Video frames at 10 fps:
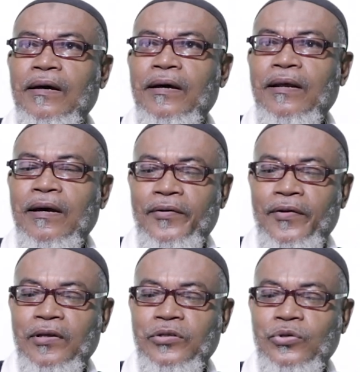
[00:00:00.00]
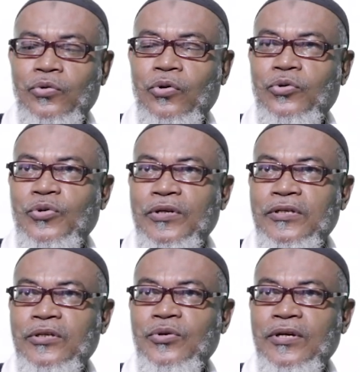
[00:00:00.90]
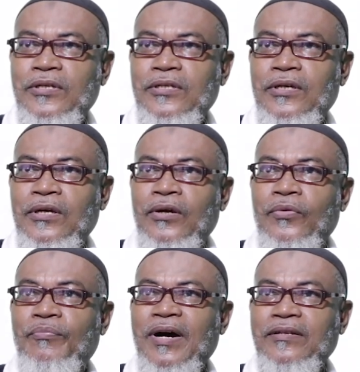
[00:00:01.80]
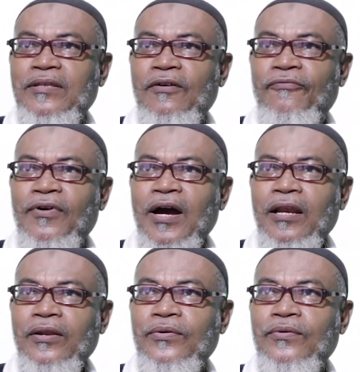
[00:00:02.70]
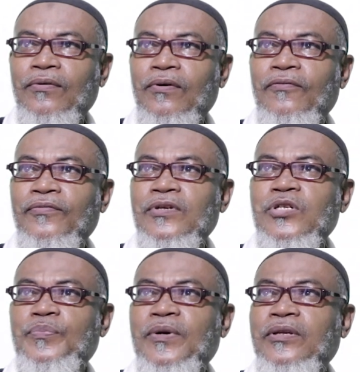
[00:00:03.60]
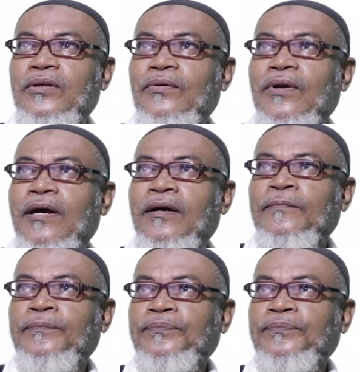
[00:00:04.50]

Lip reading: an address called 2020, but the value of this particular